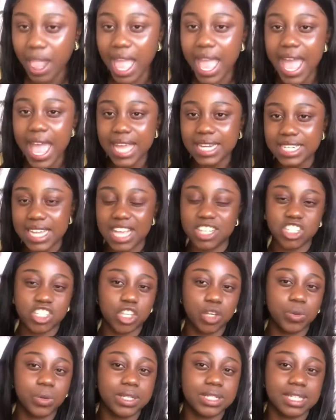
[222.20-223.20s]
And yeah, just
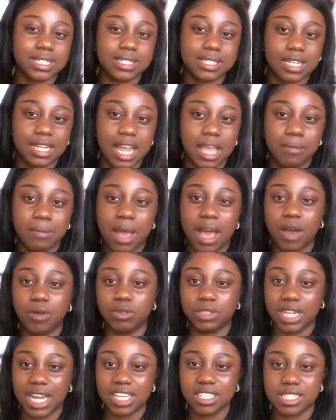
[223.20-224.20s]
a quick disclaimer, I
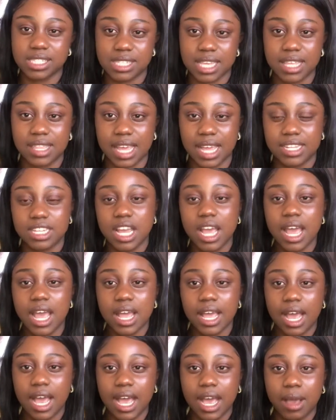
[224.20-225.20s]
would like to say that
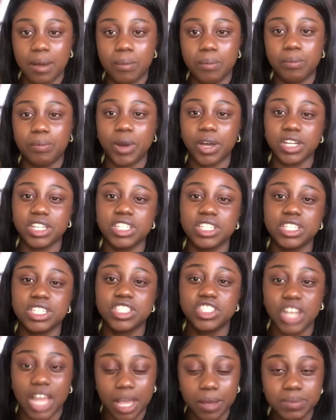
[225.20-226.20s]
body
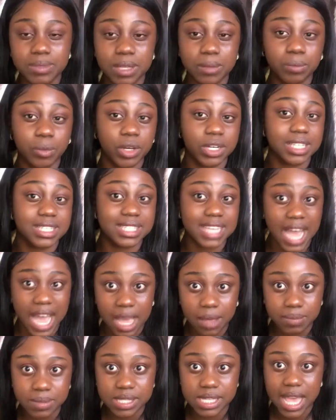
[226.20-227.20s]
shapes and body
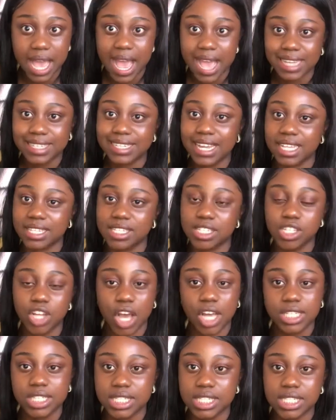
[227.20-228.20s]
types is
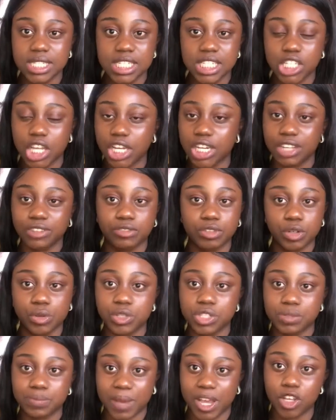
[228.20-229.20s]
not
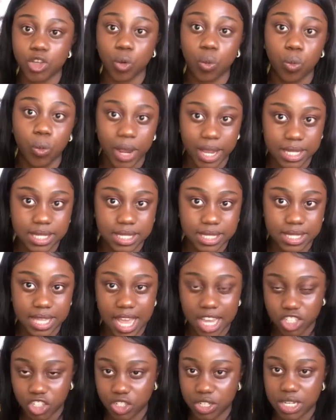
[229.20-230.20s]
influenced by your weight. It's
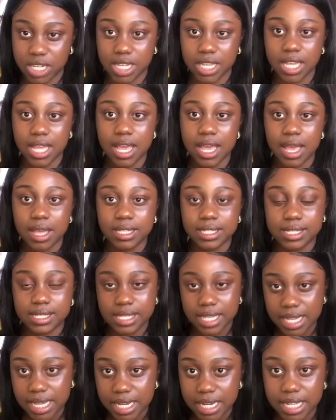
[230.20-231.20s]
actually
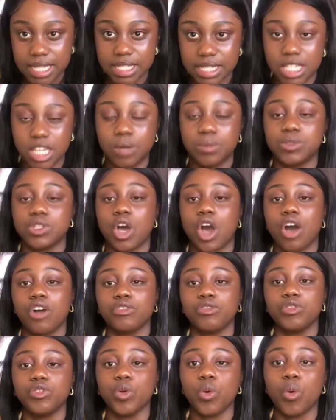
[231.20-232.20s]
seen in terms
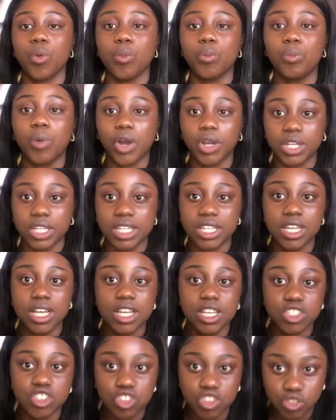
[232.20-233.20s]
of your body
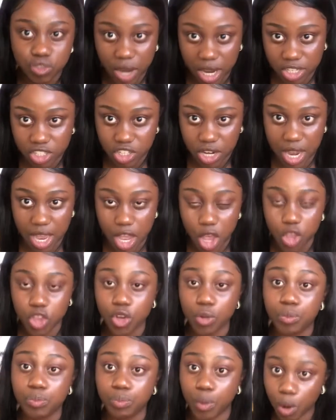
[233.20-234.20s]
structure,
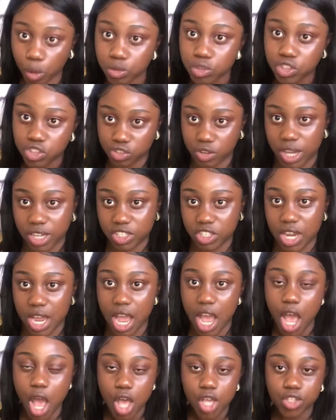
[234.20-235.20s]
your bone structure.
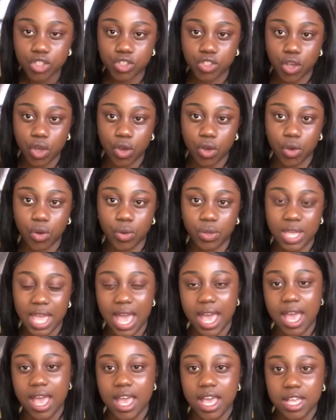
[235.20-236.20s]
So
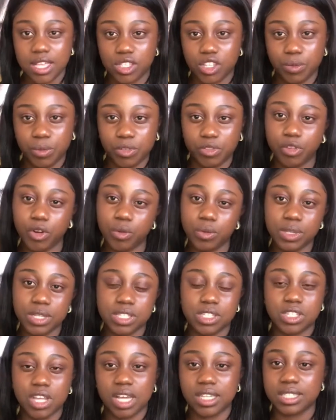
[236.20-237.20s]
yeah, so before we
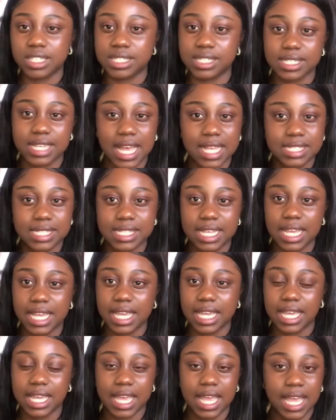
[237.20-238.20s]
start
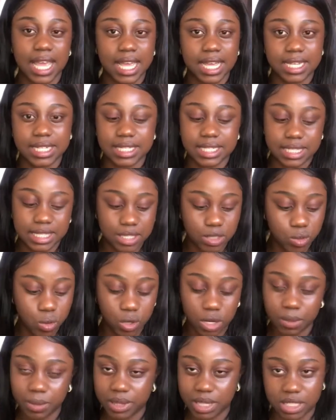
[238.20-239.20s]
discussing and
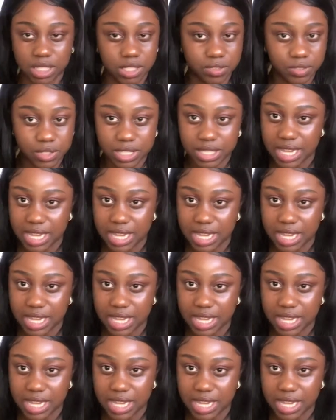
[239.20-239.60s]
talking about the different